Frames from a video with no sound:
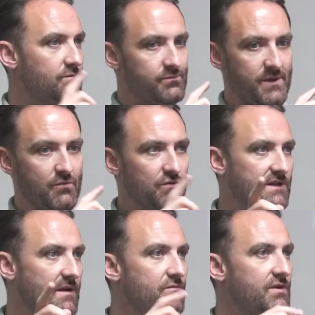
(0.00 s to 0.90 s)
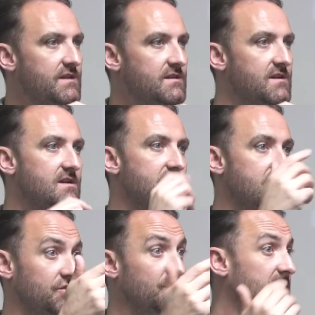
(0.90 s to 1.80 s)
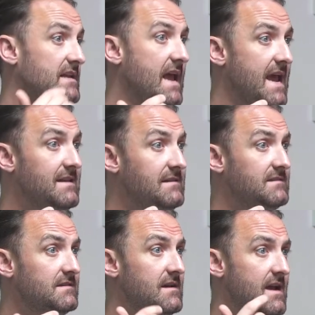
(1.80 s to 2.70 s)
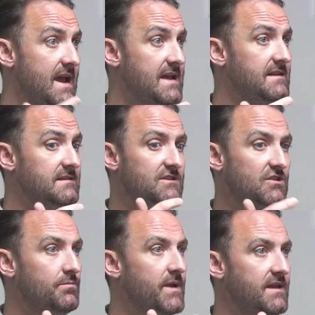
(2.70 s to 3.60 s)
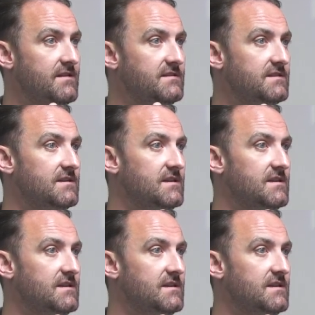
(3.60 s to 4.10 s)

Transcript: people skim read, as you said, headings, subheadings,